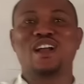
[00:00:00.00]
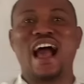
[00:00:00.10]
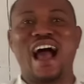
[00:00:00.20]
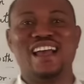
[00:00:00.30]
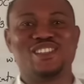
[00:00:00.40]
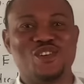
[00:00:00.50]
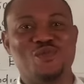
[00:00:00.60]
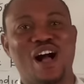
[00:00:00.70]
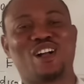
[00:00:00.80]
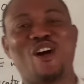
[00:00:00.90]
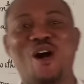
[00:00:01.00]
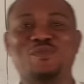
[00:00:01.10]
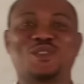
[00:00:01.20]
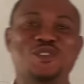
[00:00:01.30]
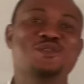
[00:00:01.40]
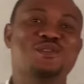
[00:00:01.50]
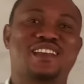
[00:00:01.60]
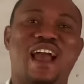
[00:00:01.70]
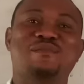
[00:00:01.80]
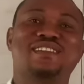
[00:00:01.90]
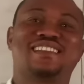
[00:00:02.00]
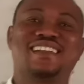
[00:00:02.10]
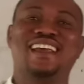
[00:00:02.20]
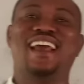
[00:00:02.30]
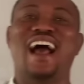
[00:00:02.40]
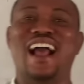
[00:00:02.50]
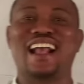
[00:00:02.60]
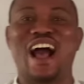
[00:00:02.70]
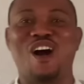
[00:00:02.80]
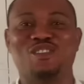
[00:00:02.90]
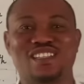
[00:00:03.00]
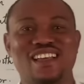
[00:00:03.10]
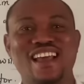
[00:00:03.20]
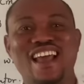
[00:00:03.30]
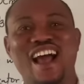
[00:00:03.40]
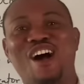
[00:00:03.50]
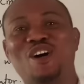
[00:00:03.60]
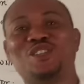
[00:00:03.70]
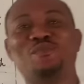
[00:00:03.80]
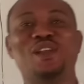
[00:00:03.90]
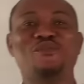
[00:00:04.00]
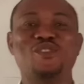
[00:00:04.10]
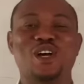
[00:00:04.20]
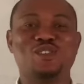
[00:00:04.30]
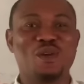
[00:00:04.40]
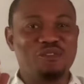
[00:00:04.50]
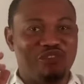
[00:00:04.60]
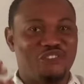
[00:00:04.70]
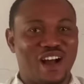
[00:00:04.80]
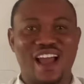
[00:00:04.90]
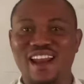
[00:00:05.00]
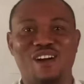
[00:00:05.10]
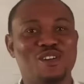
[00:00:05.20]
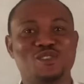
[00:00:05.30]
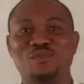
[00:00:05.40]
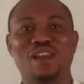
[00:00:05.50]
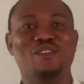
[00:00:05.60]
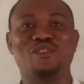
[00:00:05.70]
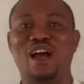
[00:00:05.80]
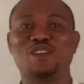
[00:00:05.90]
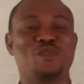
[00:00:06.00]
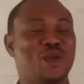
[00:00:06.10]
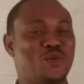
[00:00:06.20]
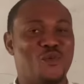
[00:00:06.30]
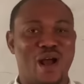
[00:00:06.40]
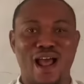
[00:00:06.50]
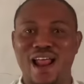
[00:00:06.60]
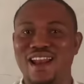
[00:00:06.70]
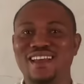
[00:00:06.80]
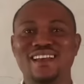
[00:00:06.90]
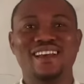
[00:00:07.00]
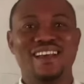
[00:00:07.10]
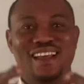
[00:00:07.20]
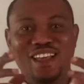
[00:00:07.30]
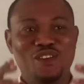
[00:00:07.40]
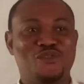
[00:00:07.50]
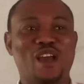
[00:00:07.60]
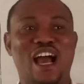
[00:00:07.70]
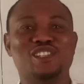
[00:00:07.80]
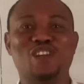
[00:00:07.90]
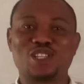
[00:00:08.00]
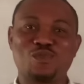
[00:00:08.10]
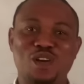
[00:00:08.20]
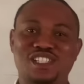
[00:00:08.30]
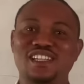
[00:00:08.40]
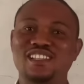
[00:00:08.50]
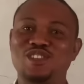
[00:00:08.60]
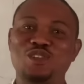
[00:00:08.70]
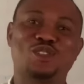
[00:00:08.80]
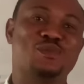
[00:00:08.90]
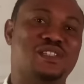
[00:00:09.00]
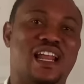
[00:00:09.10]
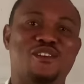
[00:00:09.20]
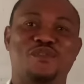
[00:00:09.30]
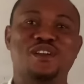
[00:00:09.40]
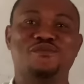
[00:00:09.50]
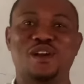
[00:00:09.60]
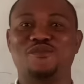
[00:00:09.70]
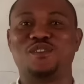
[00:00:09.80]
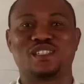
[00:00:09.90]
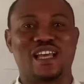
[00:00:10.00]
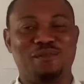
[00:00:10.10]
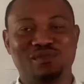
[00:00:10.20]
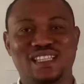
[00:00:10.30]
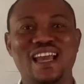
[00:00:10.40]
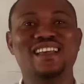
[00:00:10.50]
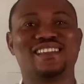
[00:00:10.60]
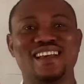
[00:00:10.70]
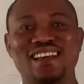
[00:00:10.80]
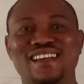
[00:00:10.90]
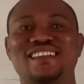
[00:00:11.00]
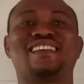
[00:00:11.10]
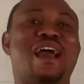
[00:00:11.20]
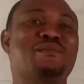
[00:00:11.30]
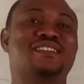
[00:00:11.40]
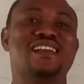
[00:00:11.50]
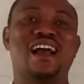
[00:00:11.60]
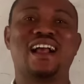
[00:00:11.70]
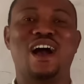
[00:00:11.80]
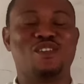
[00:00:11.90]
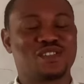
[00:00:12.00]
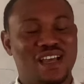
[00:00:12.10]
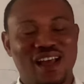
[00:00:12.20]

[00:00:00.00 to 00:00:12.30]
guys, you're welcome to Chemistry Hangout. I want to believe you're doing fine. I want to believe you are doing well. If you are just watching this YouTube channel for the very first time, this is Chemistry Hangout,